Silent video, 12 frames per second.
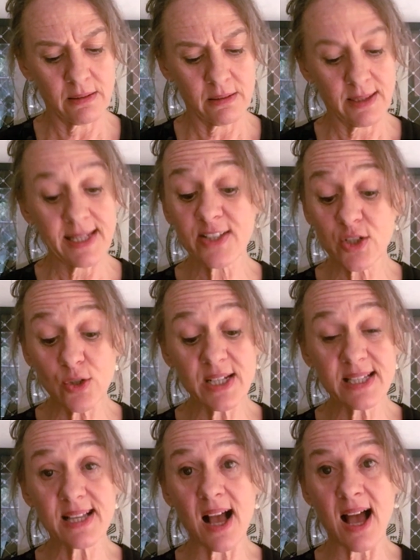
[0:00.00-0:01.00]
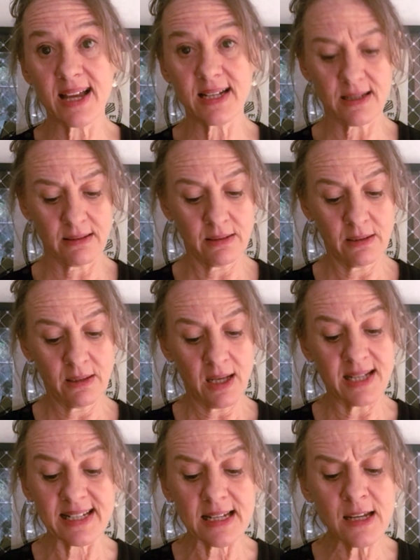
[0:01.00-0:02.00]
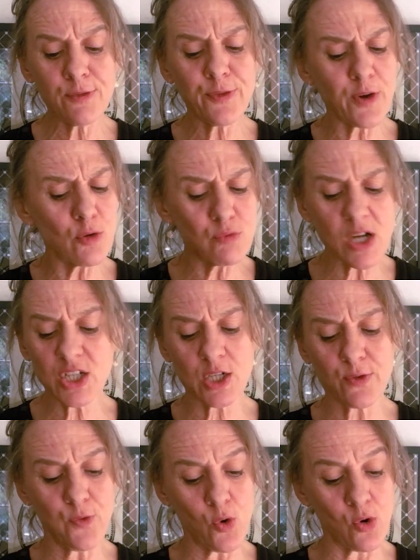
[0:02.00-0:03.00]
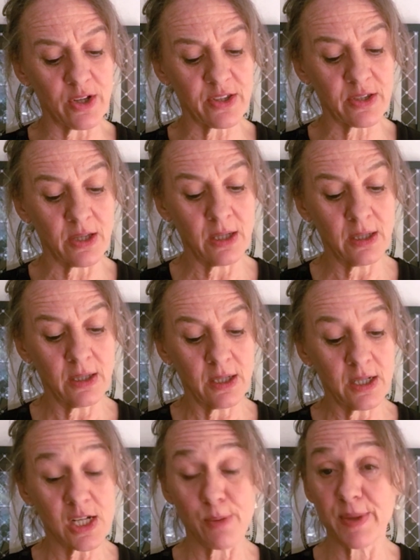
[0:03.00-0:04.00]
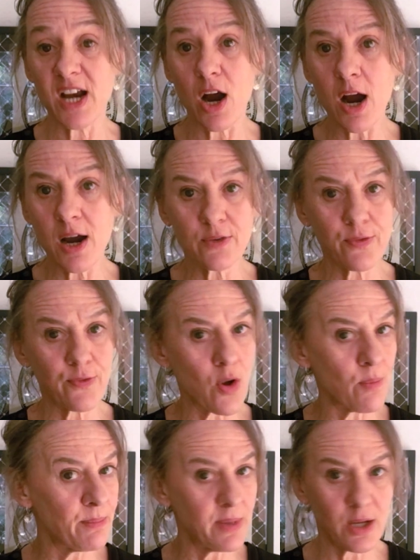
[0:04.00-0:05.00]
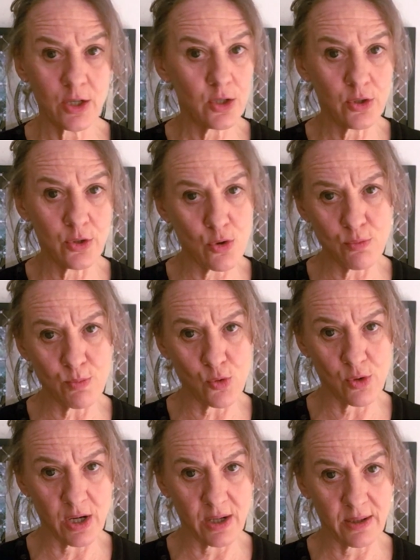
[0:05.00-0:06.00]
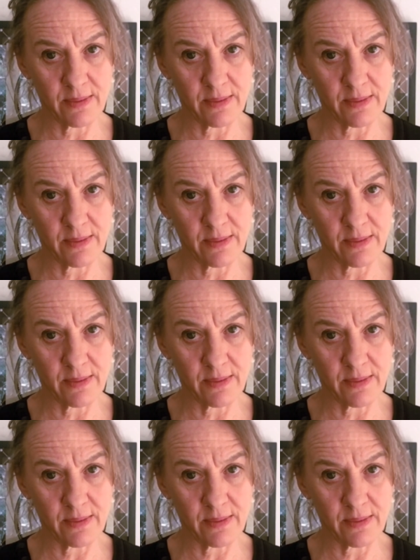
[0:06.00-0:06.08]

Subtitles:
He stood aside, and Aoife rushed forth to be heard from no more.